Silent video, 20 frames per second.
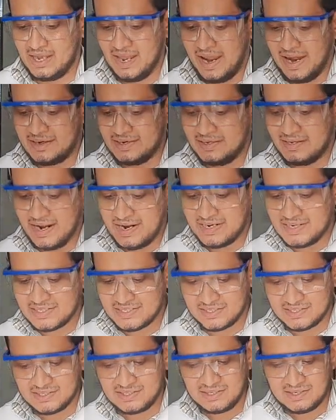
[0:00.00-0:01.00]
And in
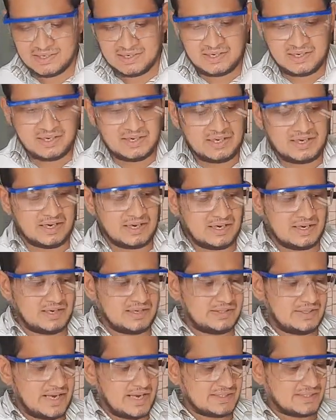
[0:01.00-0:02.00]
addition,
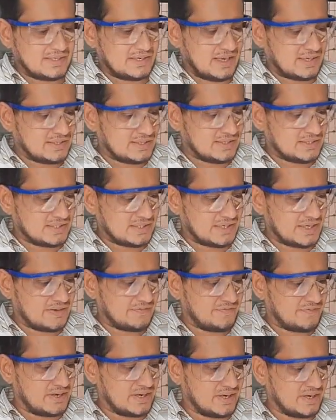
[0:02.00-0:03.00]
there is another
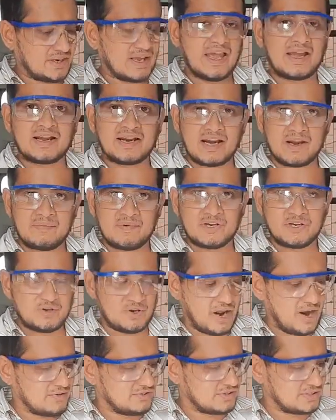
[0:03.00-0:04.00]
safety agreement
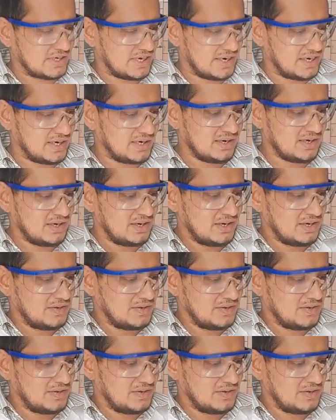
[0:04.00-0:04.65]
you have signed,